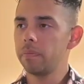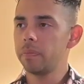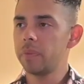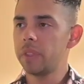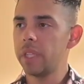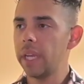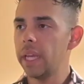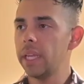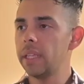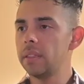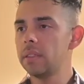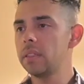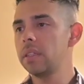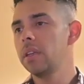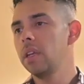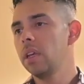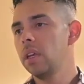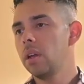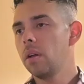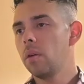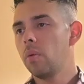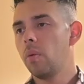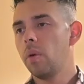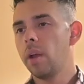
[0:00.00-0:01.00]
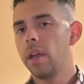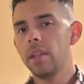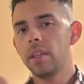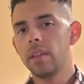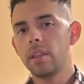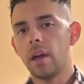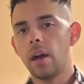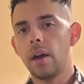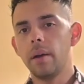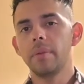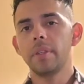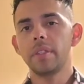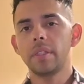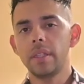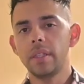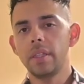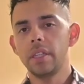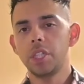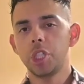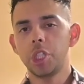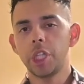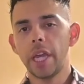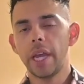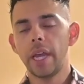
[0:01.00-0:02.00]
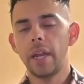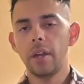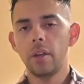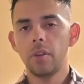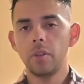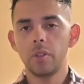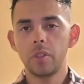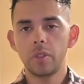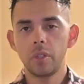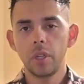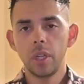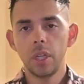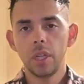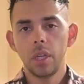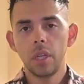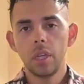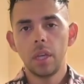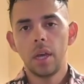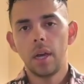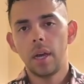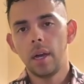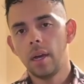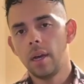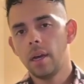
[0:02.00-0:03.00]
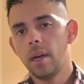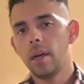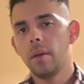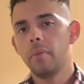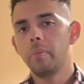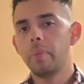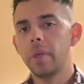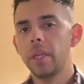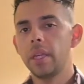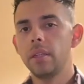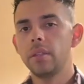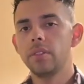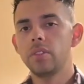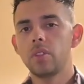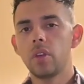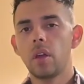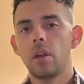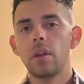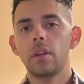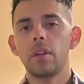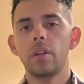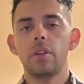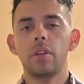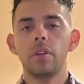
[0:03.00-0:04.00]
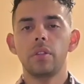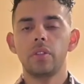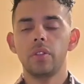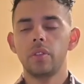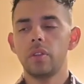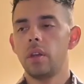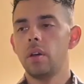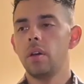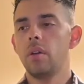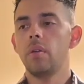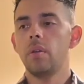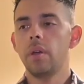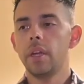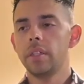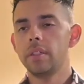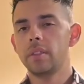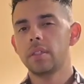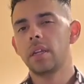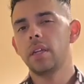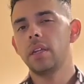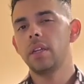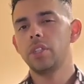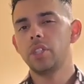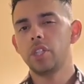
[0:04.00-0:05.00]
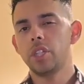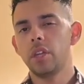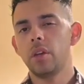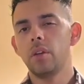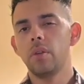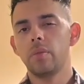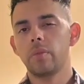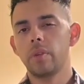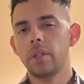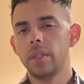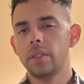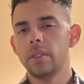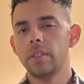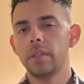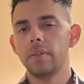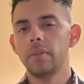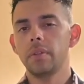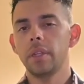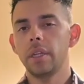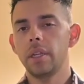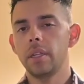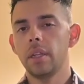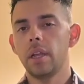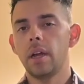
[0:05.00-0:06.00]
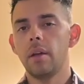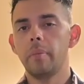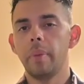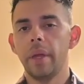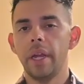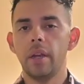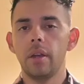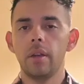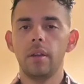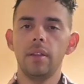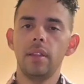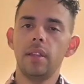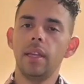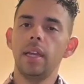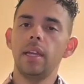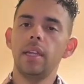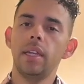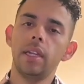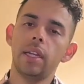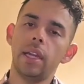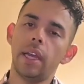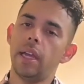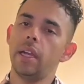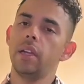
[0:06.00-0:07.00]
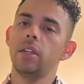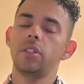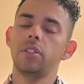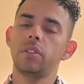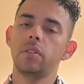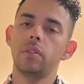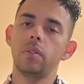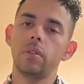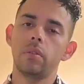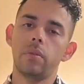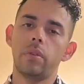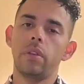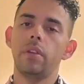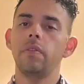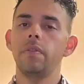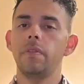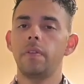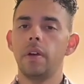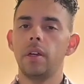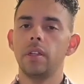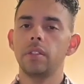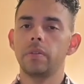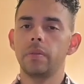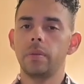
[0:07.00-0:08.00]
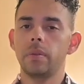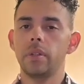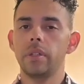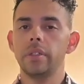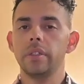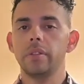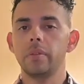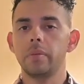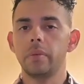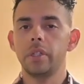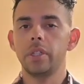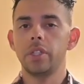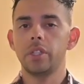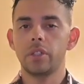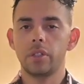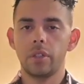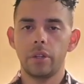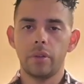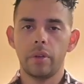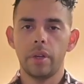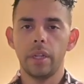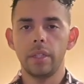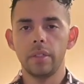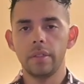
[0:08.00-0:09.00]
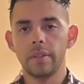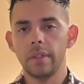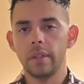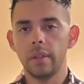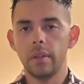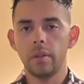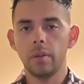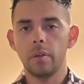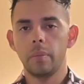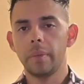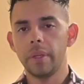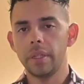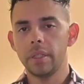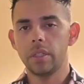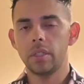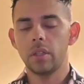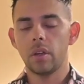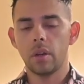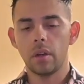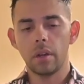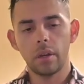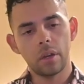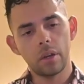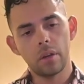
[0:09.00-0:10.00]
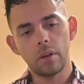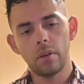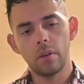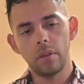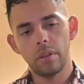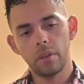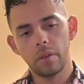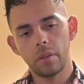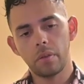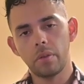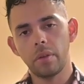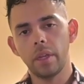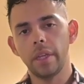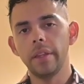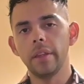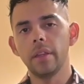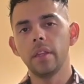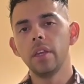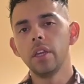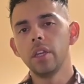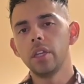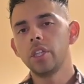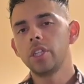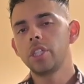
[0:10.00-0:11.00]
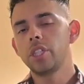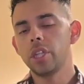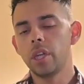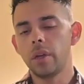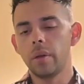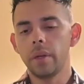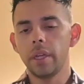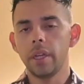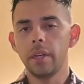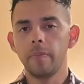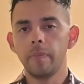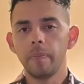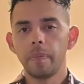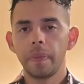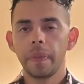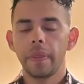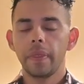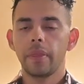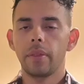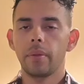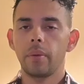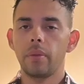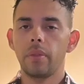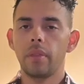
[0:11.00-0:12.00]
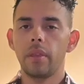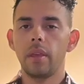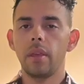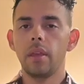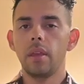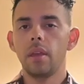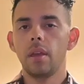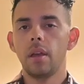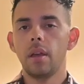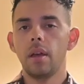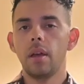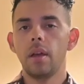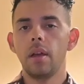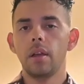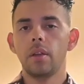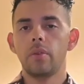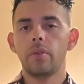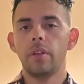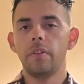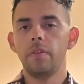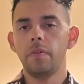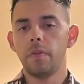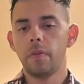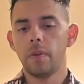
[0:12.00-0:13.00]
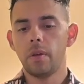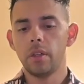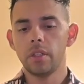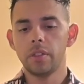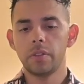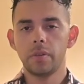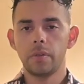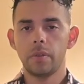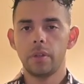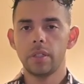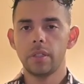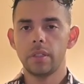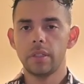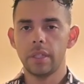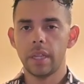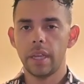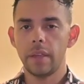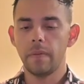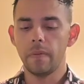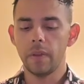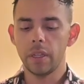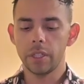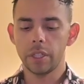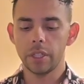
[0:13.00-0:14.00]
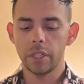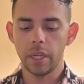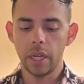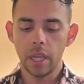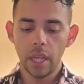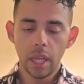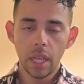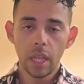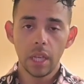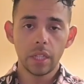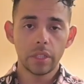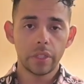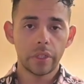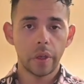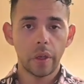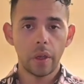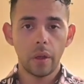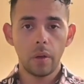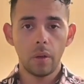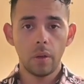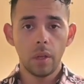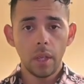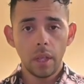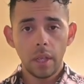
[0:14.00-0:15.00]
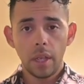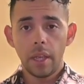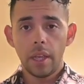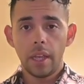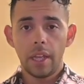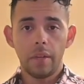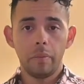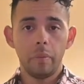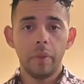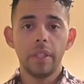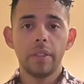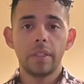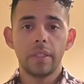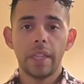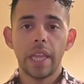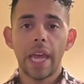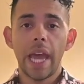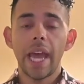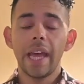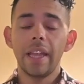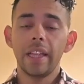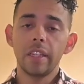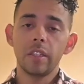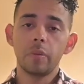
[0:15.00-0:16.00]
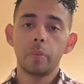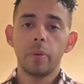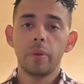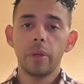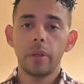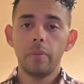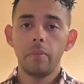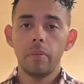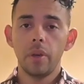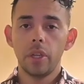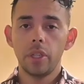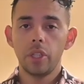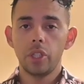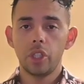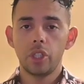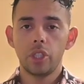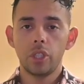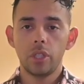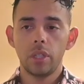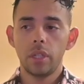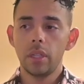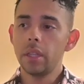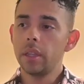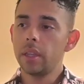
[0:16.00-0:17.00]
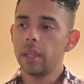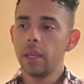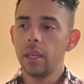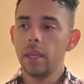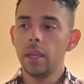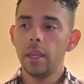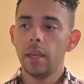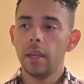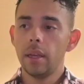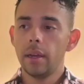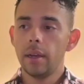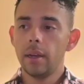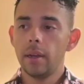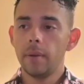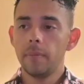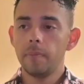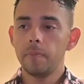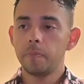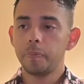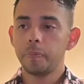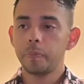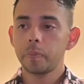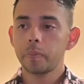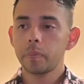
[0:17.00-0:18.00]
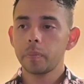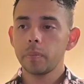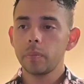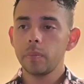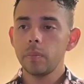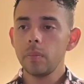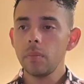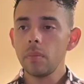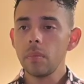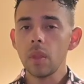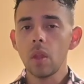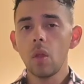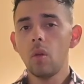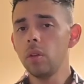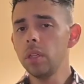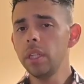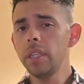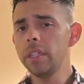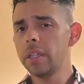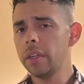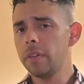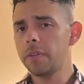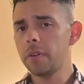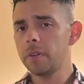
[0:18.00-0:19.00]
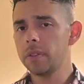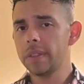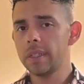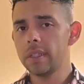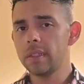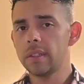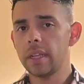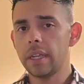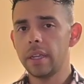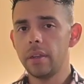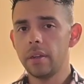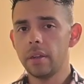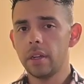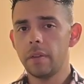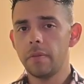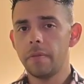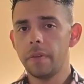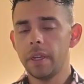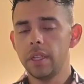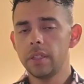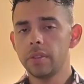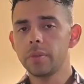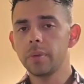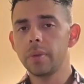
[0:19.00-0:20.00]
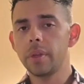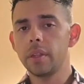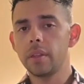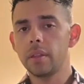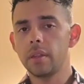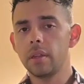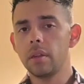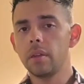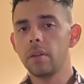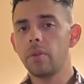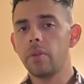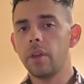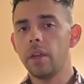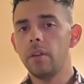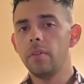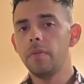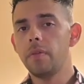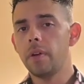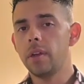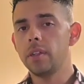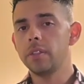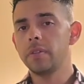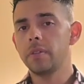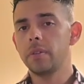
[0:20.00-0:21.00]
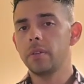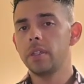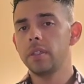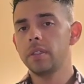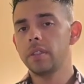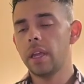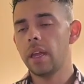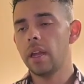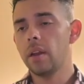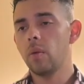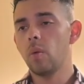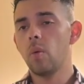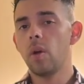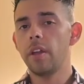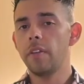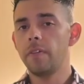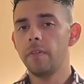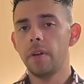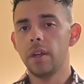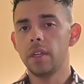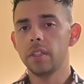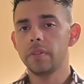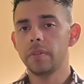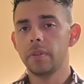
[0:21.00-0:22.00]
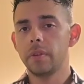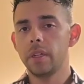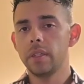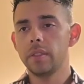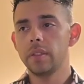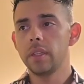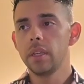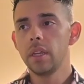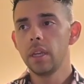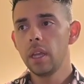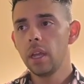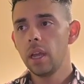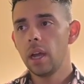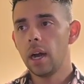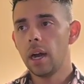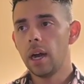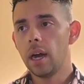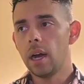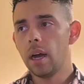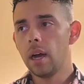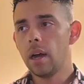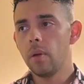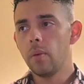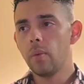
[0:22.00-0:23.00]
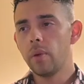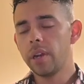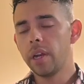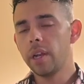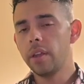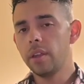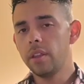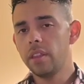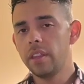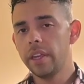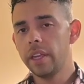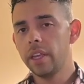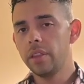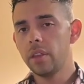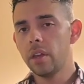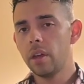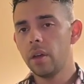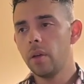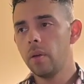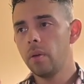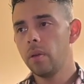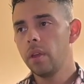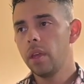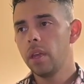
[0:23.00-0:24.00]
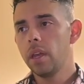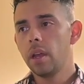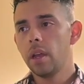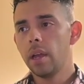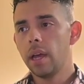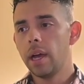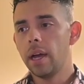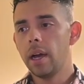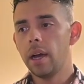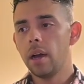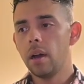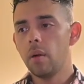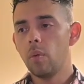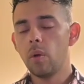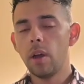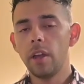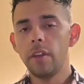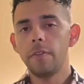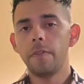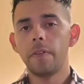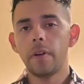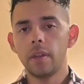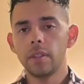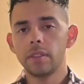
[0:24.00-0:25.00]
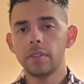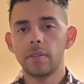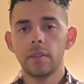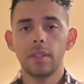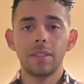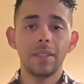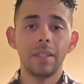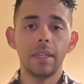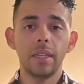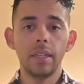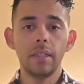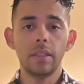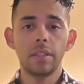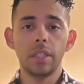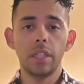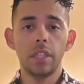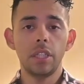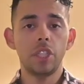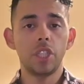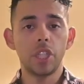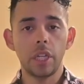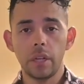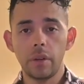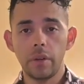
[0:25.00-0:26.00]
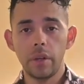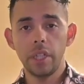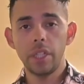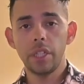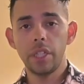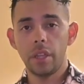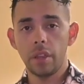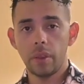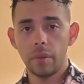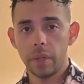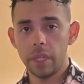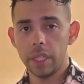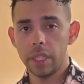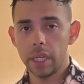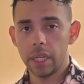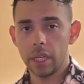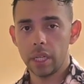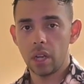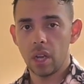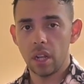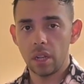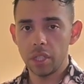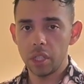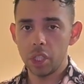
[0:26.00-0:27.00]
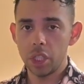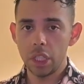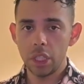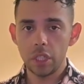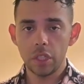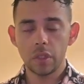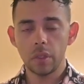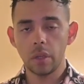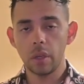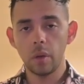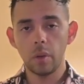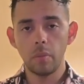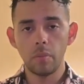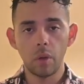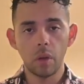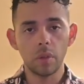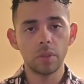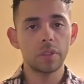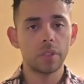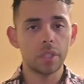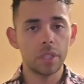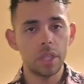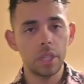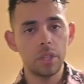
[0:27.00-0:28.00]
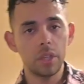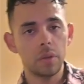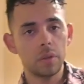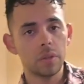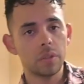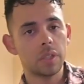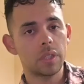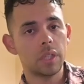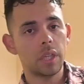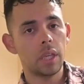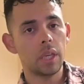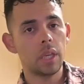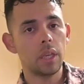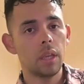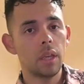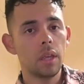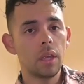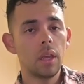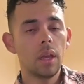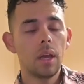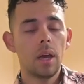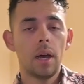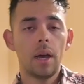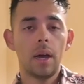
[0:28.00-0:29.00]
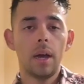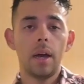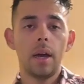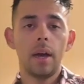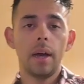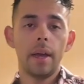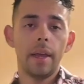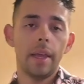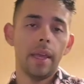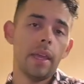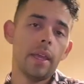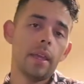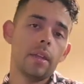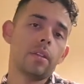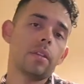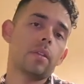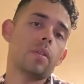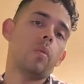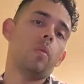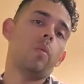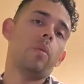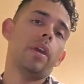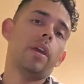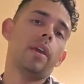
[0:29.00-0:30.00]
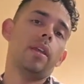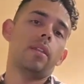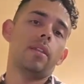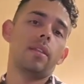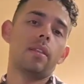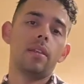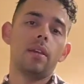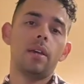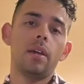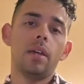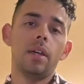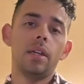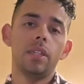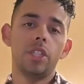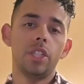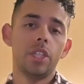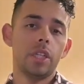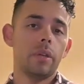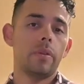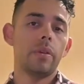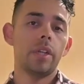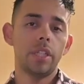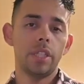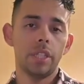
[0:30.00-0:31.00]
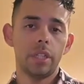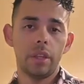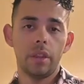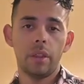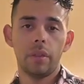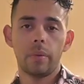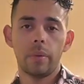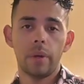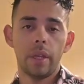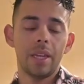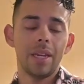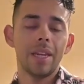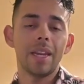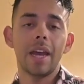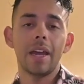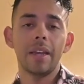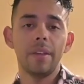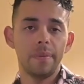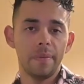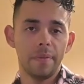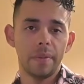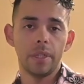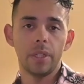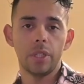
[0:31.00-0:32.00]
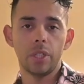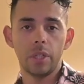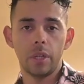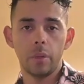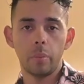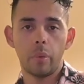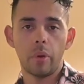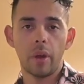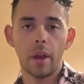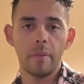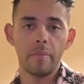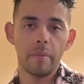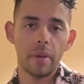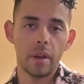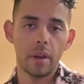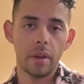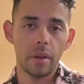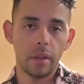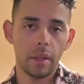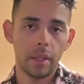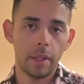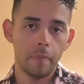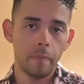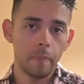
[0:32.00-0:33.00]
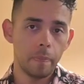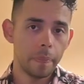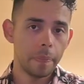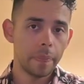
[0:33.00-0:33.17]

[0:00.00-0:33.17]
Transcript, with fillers: tint with obviously the shadows uh, being darker, so it's gonna show relatively a lot better than an actual green phosphorus, which green's a little bit darker, or the green showing through the uh, green phosphorus night vision. So in means of that that's pretty much the um, only is that you're gonna face with uh, green phosphorus and white phosphorus. Uh, one other thing though, uh, white phosphorus is a generation three technology. So mostly you'll see uh, it with uh, generation three night vision primarily.